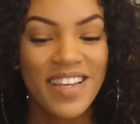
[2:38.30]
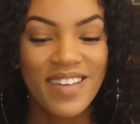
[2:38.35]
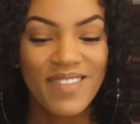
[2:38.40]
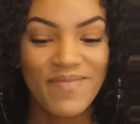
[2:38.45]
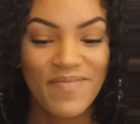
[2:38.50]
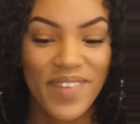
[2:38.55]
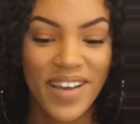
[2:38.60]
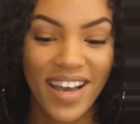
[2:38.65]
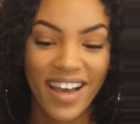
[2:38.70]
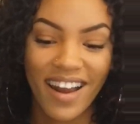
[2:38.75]

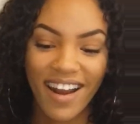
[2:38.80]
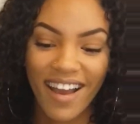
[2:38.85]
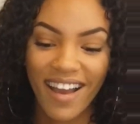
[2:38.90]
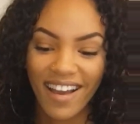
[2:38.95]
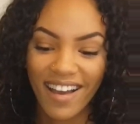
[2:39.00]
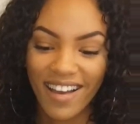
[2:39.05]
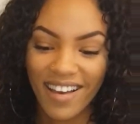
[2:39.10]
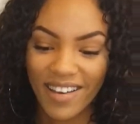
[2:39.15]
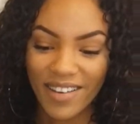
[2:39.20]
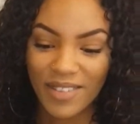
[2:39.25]
But
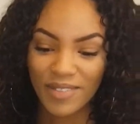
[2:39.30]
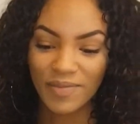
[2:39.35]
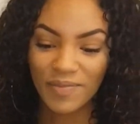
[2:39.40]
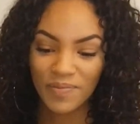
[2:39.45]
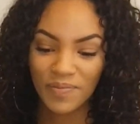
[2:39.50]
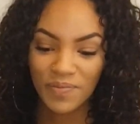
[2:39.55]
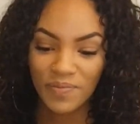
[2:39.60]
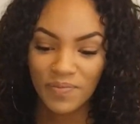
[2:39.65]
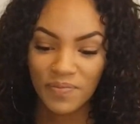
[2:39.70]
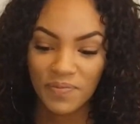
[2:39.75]

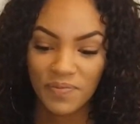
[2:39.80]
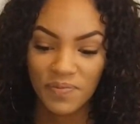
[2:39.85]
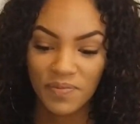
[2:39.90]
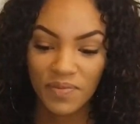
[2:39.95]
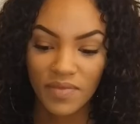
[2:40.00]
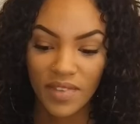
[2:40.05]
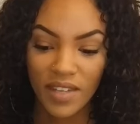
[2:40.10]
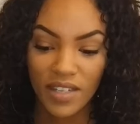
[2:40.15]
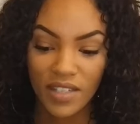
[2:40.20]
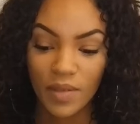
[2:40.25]

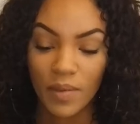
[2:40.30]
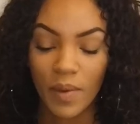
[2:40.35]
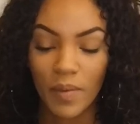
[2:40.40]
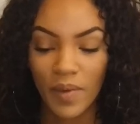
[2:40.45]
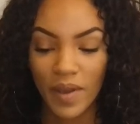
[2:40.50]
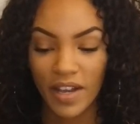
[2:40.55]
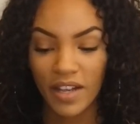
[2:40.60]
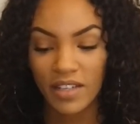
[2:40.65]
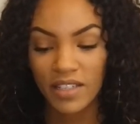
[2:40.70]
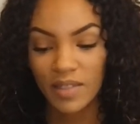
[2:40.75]
so my
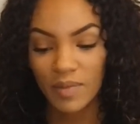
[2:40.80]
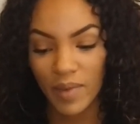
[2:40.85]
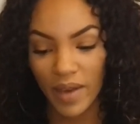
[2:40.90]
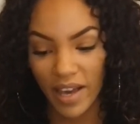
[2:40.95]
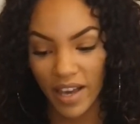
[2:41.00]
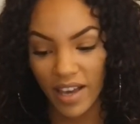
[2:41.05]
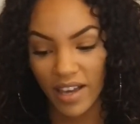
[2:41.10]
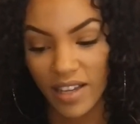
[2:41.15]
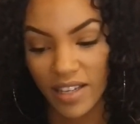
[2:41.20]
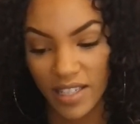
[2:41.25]
parents
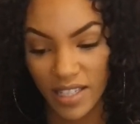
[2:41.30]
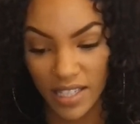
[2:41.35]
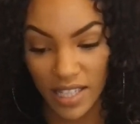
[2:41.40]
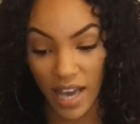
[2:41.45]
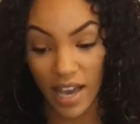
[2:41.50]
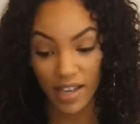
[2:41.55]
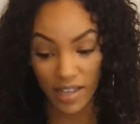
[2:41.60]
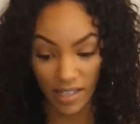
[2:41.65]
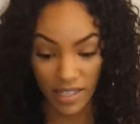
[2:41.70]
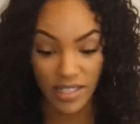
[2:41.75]
met
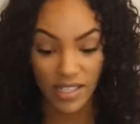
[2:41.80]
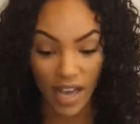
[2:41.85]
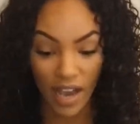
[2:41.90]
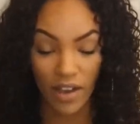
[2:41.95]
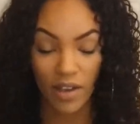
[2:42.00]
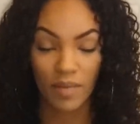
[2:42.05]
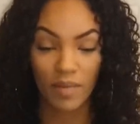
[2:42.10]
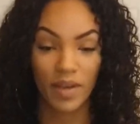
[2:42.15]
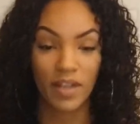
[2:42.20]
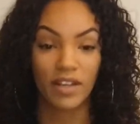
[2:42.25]
in
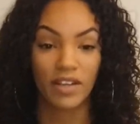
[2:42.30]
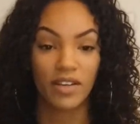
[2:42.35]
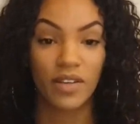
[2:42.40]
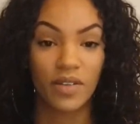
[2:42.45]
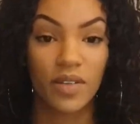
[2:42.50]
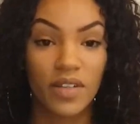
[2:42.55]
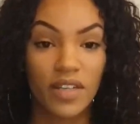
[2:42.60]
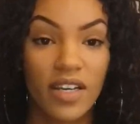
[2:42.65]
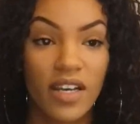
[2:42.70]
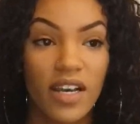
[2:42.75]

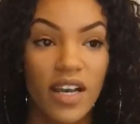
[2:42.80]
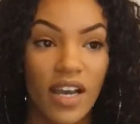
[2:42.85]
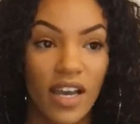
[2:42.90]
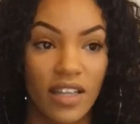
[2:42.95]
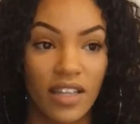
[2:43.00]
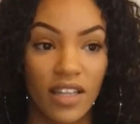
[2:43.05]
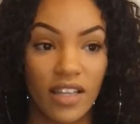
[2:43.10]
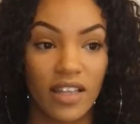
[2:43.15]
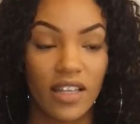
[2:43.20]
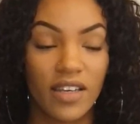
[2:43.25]
Sacramento,
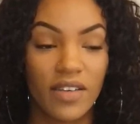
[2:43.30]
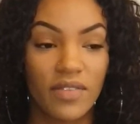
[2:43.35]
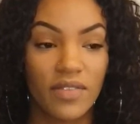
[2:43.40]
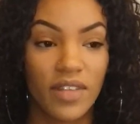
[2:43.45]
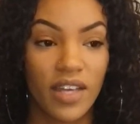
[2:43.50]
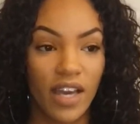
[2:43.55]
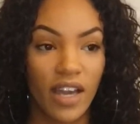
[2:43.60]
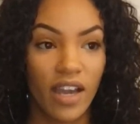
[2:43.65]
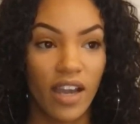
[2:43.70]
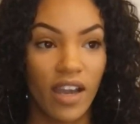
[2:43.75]
and they lived
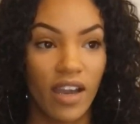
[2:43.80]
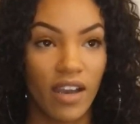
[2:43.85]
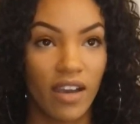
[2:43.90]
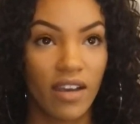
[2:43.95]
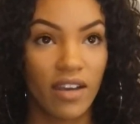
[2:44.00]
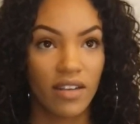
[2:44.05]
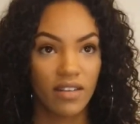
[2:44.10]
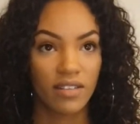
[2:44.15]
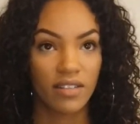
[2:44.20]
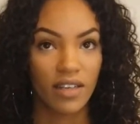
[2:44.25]

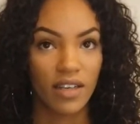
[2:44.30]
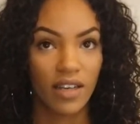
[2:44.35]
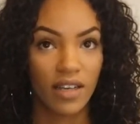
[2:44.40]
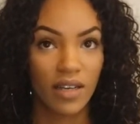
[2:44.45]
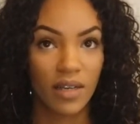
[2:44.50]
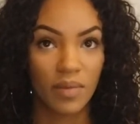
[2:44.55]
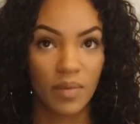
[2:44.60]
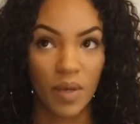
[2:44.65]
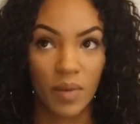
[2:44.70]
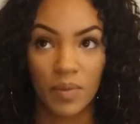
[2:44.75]
there
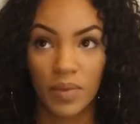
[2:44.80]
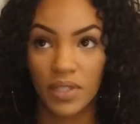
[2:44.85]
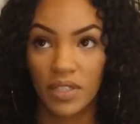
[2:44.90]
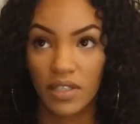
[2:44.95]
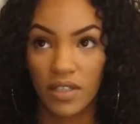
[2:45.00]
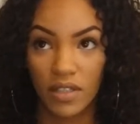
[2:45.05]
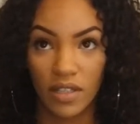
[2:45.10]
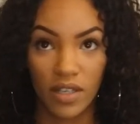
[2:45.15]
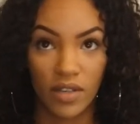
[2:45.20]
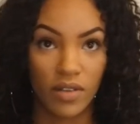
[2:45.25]
up
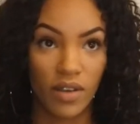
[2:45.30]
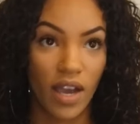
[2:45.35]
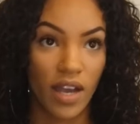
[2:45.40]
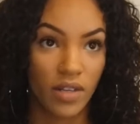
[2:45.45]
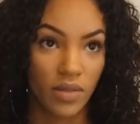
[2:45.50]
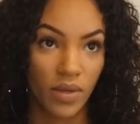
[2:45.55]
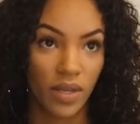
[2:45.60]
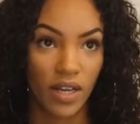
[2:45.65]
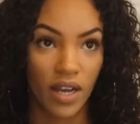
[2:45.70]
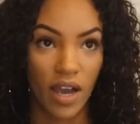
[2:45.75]
until they
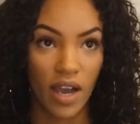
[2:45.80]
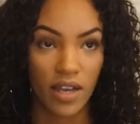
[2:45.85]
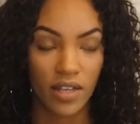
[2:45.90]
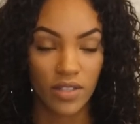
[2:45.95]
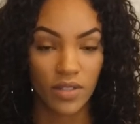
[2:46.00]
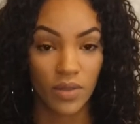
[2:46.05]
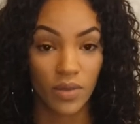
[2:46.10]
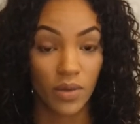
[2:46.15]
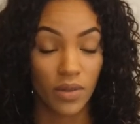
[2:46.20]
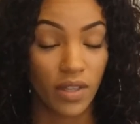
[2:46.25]
graduated high
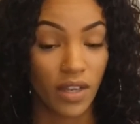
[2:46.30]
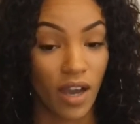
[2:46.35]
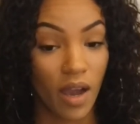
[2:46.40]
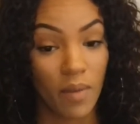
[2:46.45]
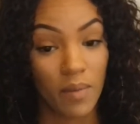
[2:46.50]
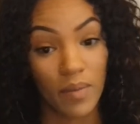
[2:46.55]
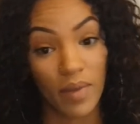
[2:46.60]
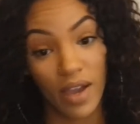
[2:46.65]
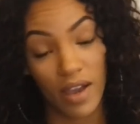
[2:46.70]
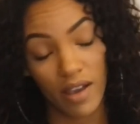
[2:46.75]
school. They
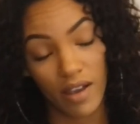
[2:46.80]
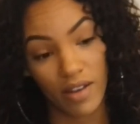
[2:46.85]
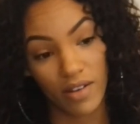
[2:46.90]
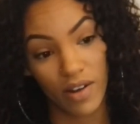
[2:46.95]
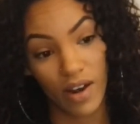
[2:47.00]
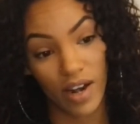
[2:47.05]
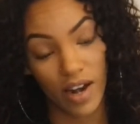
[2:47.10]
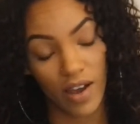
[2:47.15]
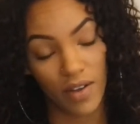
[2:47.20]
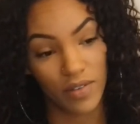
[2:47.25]
got married
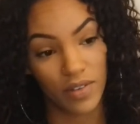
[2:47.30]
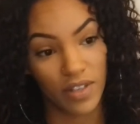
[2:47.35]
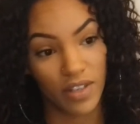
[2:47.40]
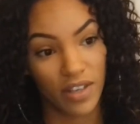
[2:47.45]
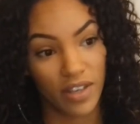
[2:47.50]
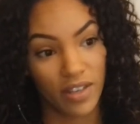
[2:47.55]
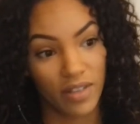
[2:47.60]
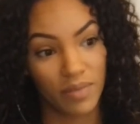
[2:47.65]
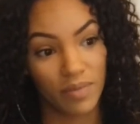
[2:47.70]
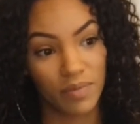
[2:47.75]
right after
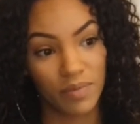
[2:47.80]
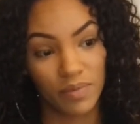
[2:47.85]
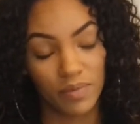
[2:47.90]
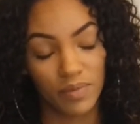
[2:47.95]
they